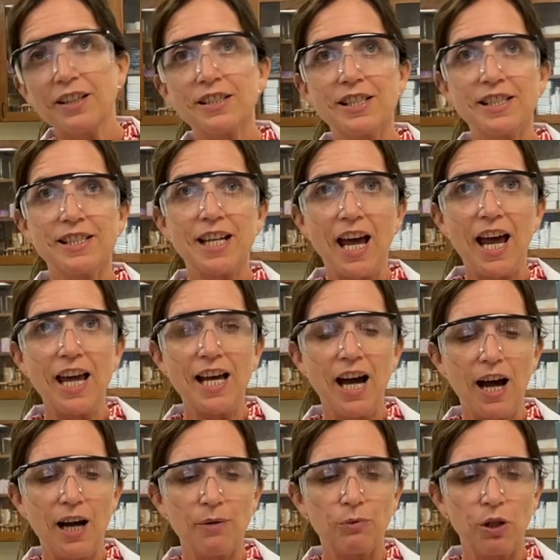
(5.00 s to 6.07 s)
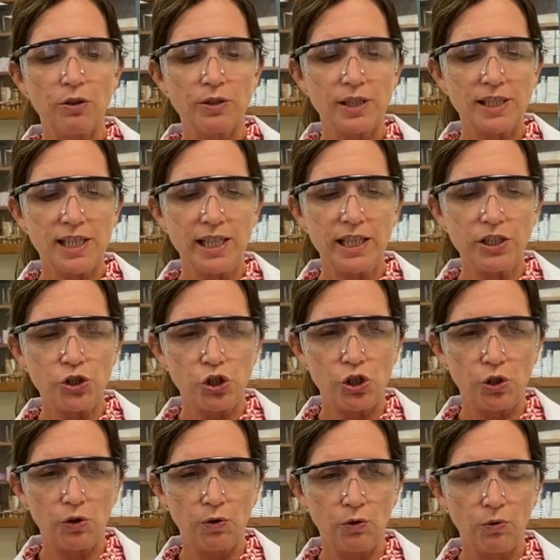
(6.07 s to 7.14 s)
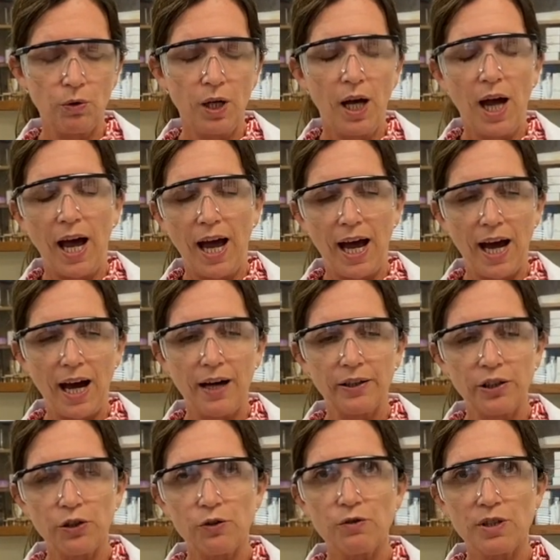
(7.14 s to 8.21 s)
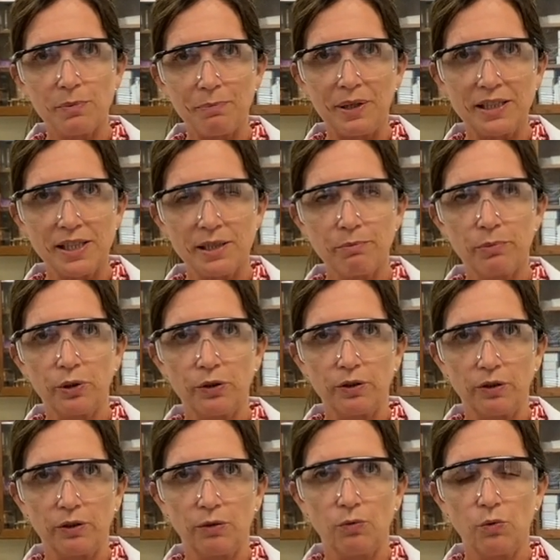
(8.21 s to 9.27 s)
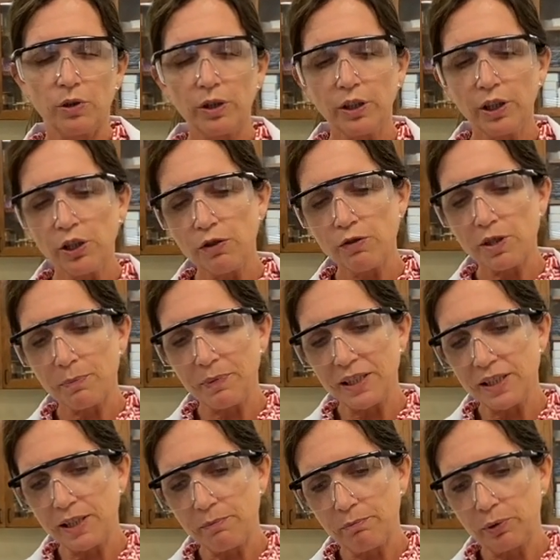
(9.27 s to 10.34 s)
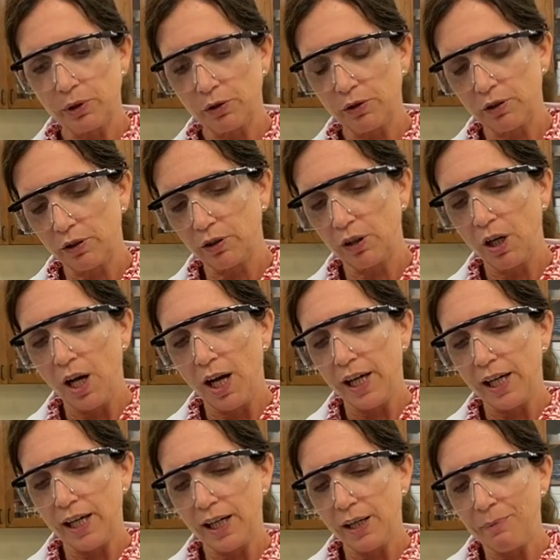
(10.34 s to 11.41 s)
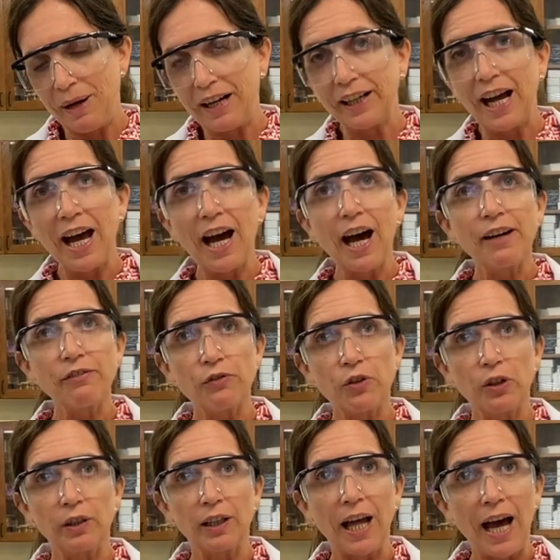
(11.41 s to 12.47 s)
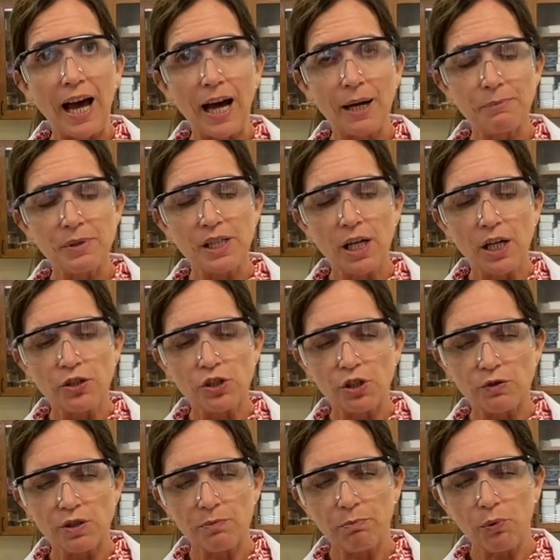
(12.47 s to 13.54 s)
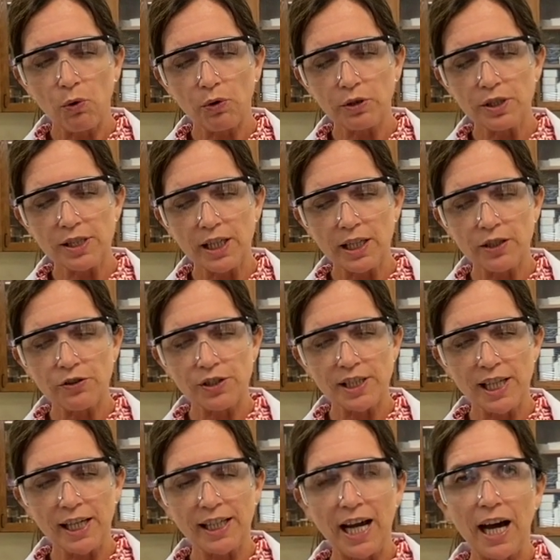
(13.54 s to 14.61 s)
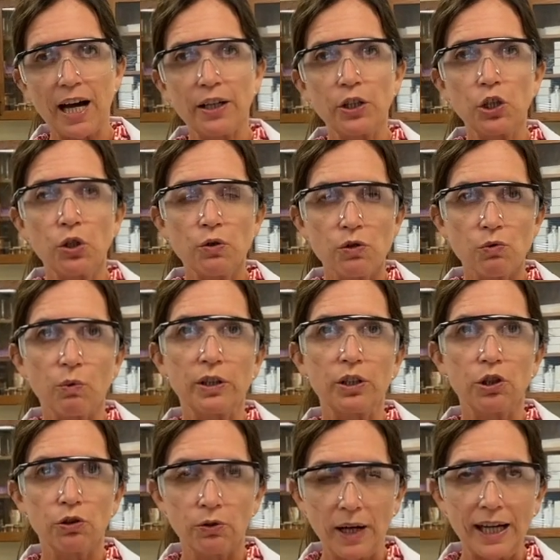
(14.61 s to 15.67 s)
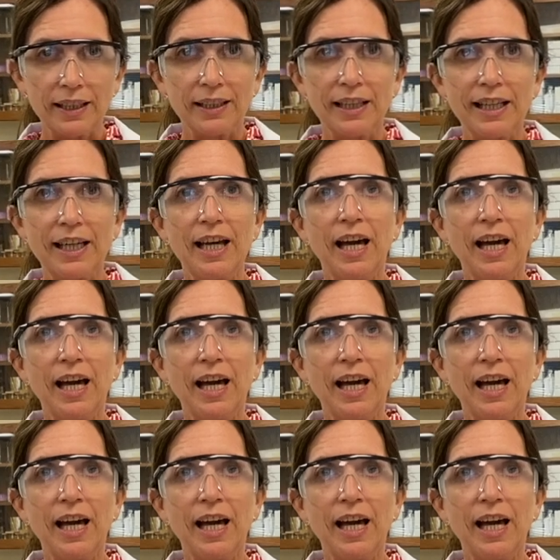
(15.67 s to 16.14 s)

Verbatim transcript: Today I'm going to teach you how to use a Bunsen burner. We're going to use a Bunsen burner in about half of our labs, so it's important to understand how to use one correctly